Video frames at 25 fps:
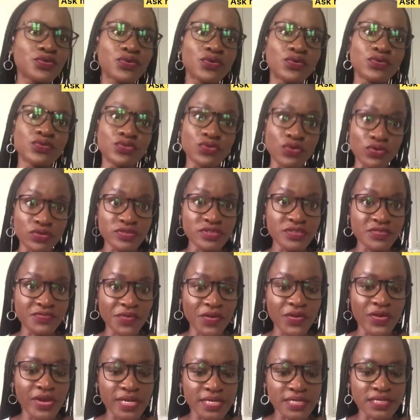those
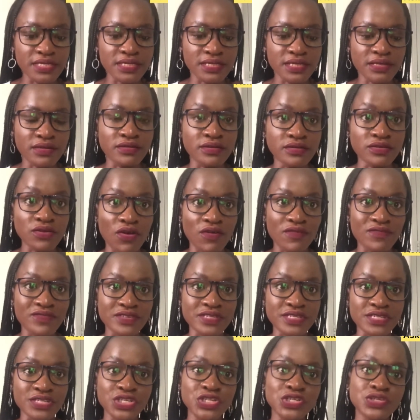very detailed
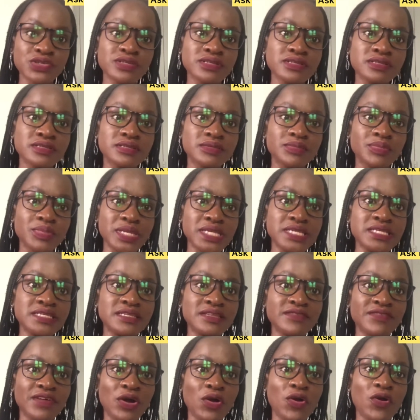conversations, please
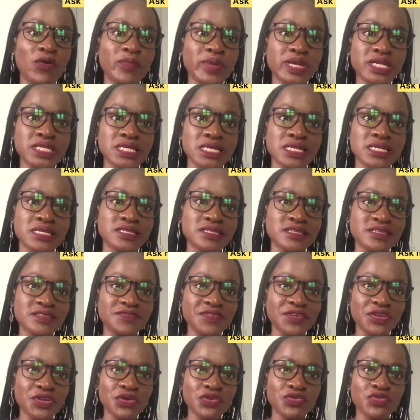leave a comment under this
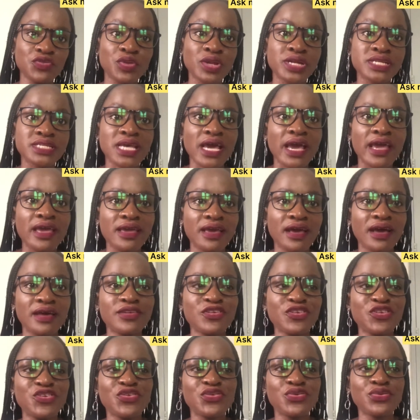video so that I can
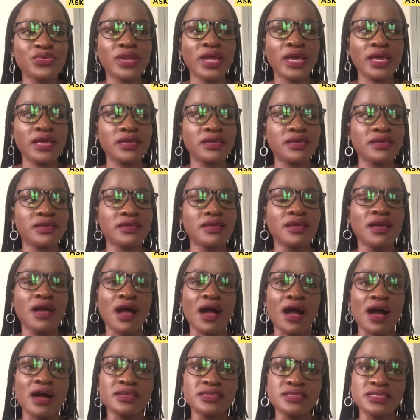do like
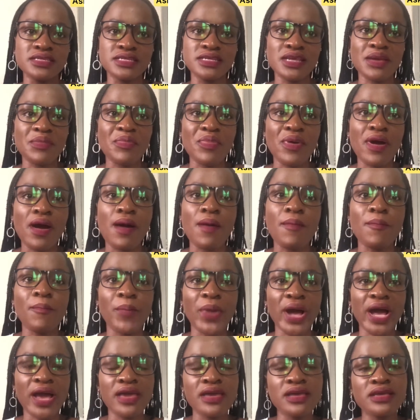a step
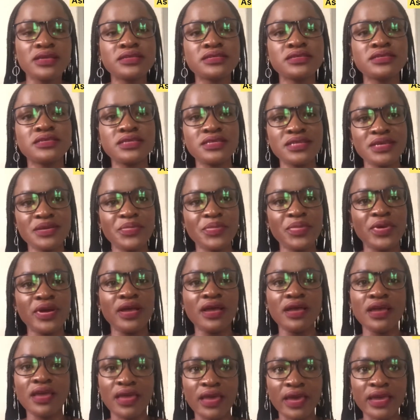by step
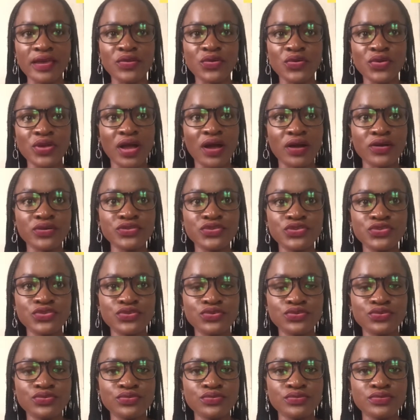guide on how
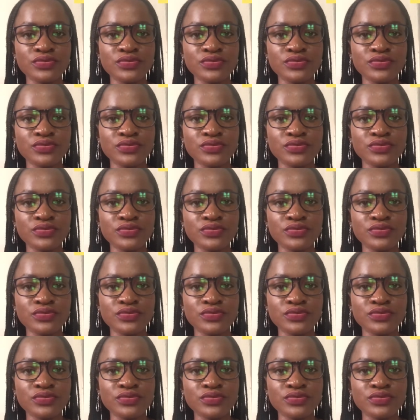to